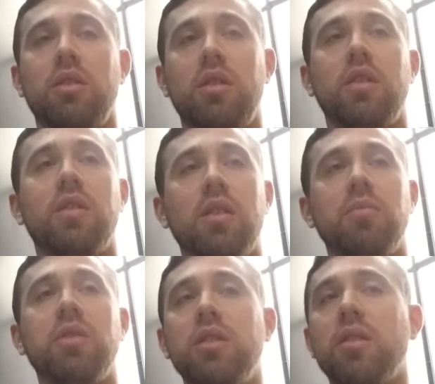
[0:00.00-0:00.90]
This is
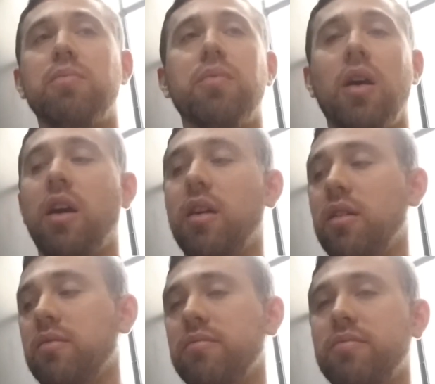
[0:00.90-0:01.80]
something that
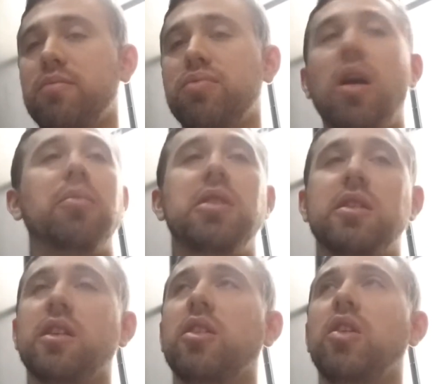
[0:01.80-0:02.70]
probably
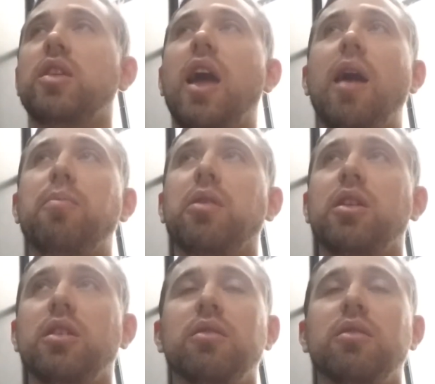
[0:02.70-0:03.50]
isn't going to happen.